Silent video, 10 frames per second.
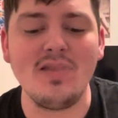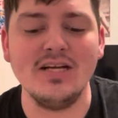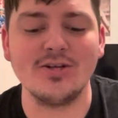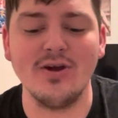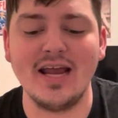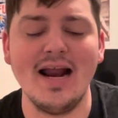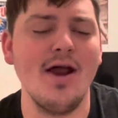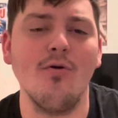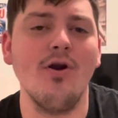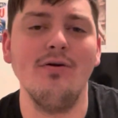So again, I
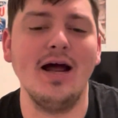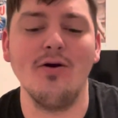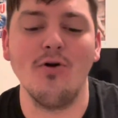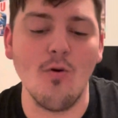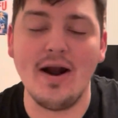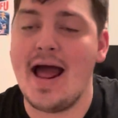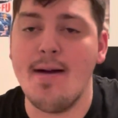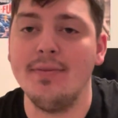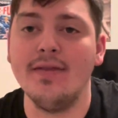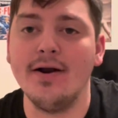don't know what
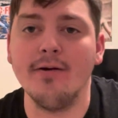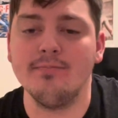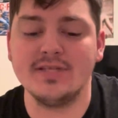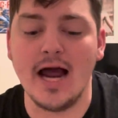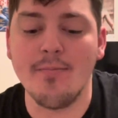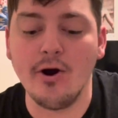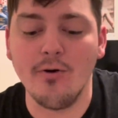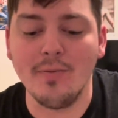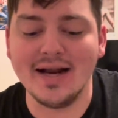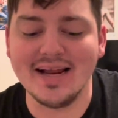happened there.
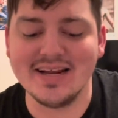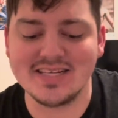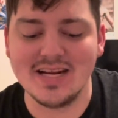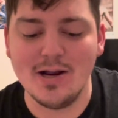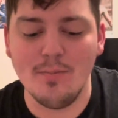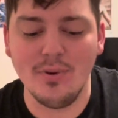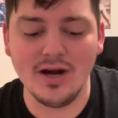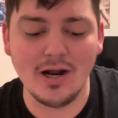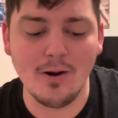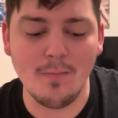Typo, I guess. But
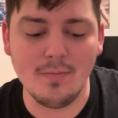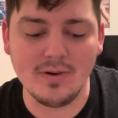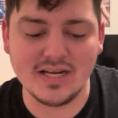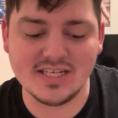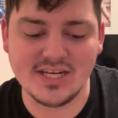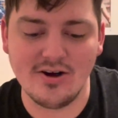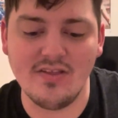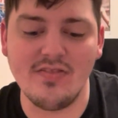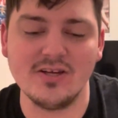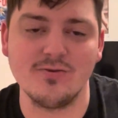considering
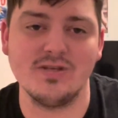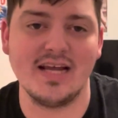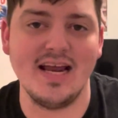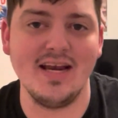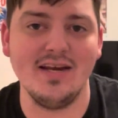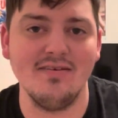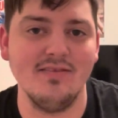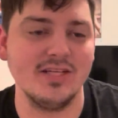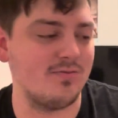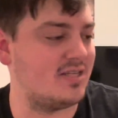that this was the
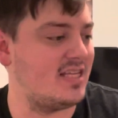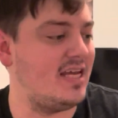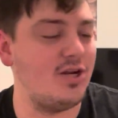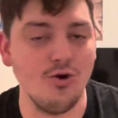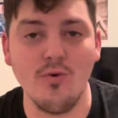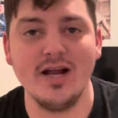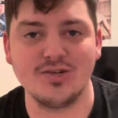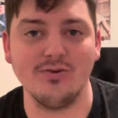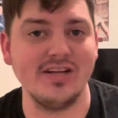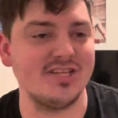
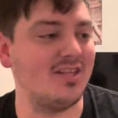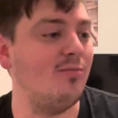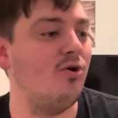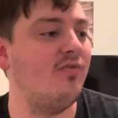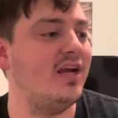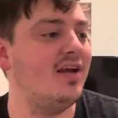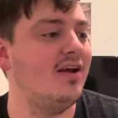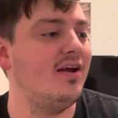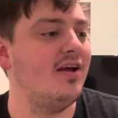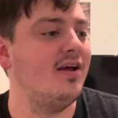U.S. release of the movie,
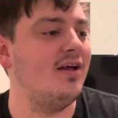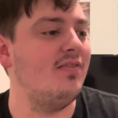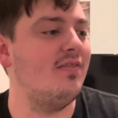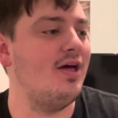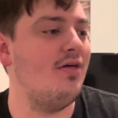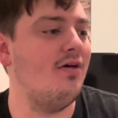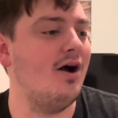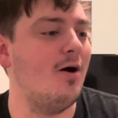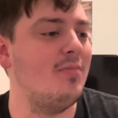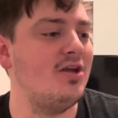
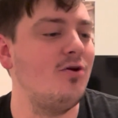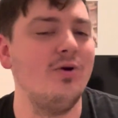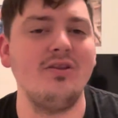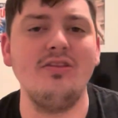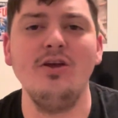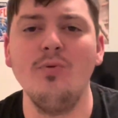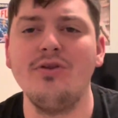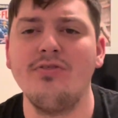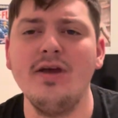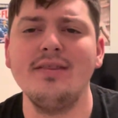you would
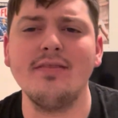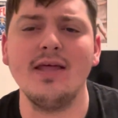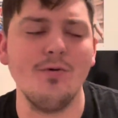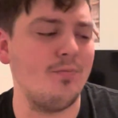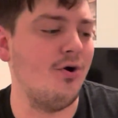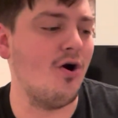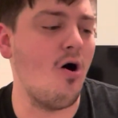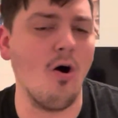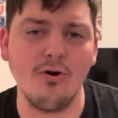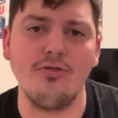think that they would put
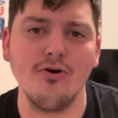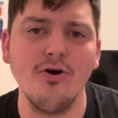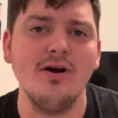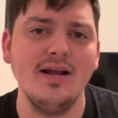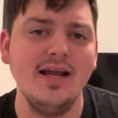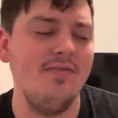Arthur in